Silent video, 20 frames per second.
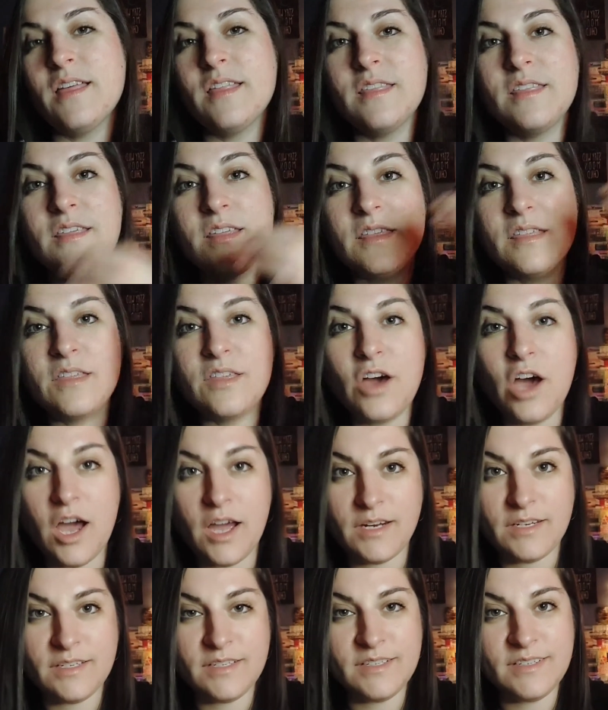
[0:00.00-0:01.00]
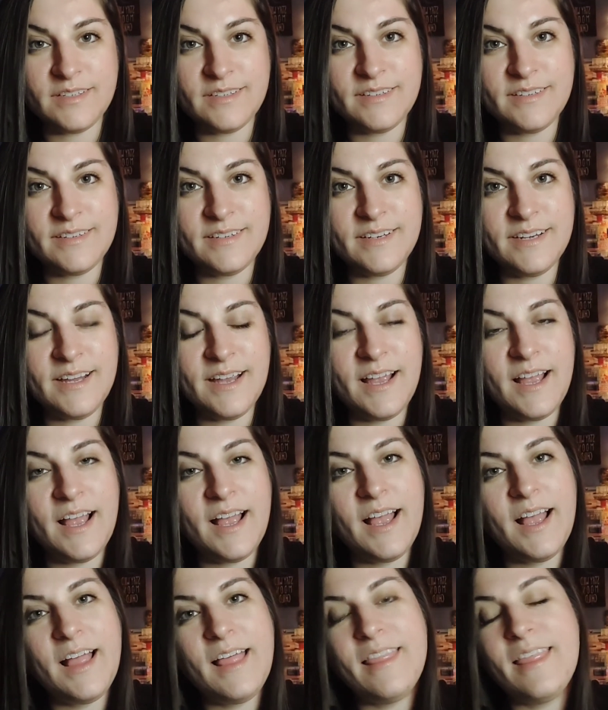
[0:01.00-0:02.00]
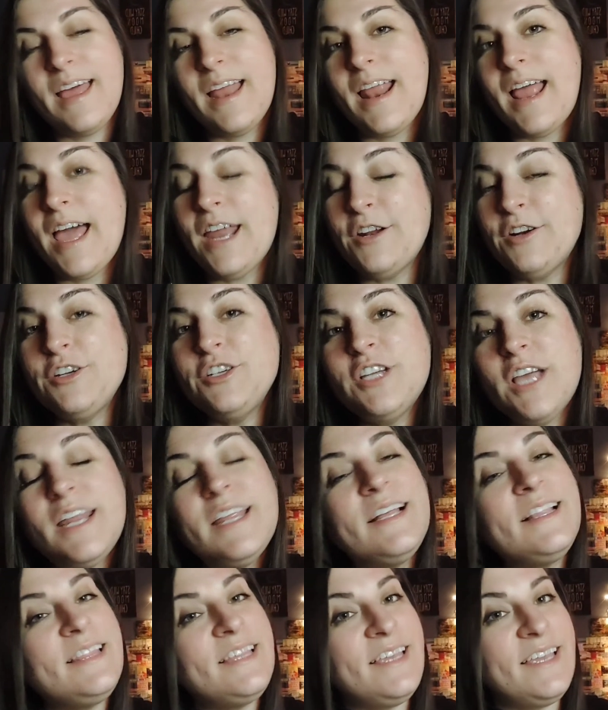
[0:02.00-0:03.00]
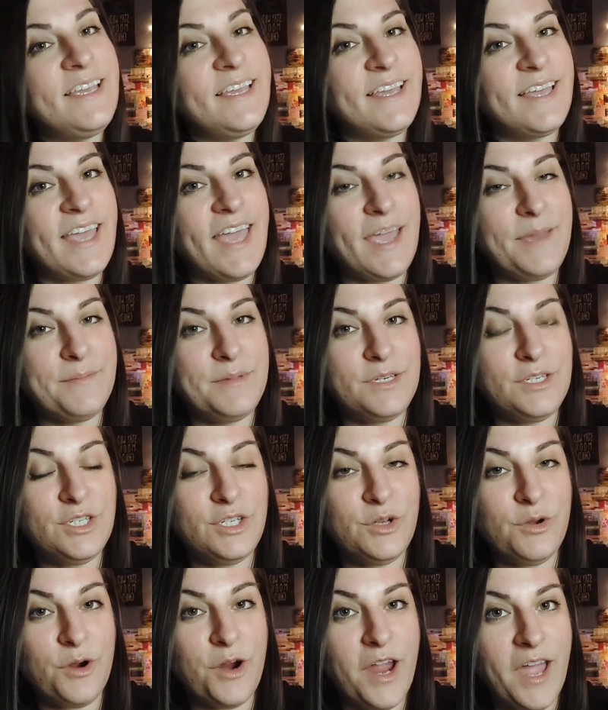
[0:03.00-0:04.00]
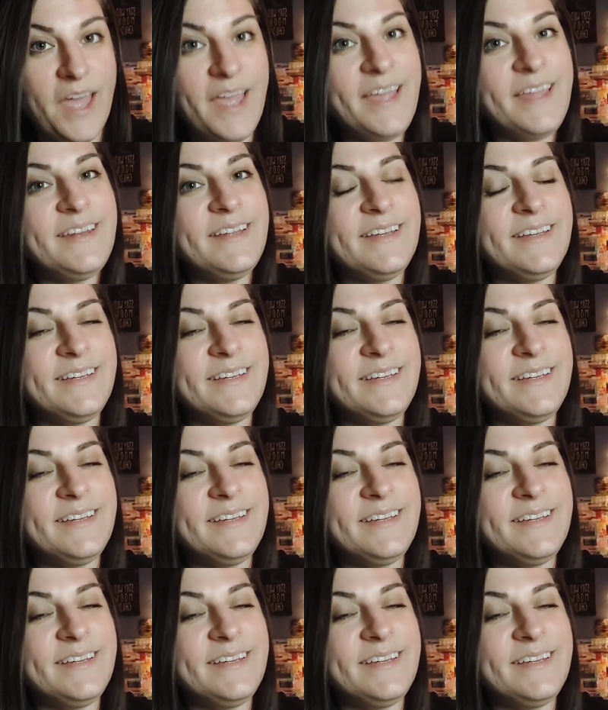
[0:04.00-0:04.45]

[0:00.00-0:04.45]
the thought that energetically came into your head,